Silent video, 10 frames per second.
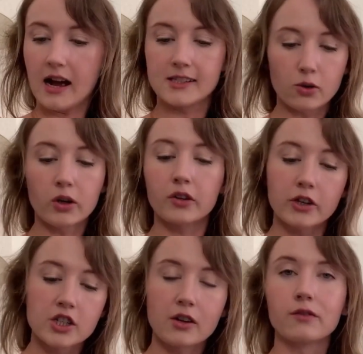I saw it
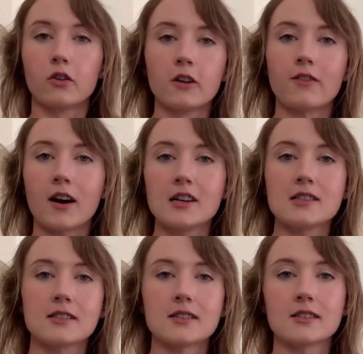originally on Bull &
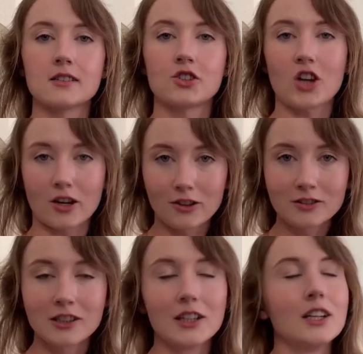Vine's
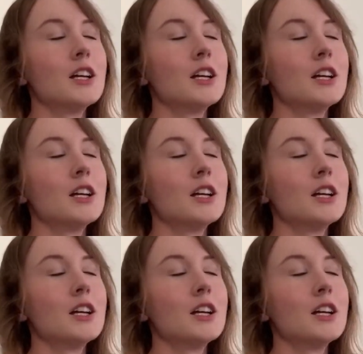channel,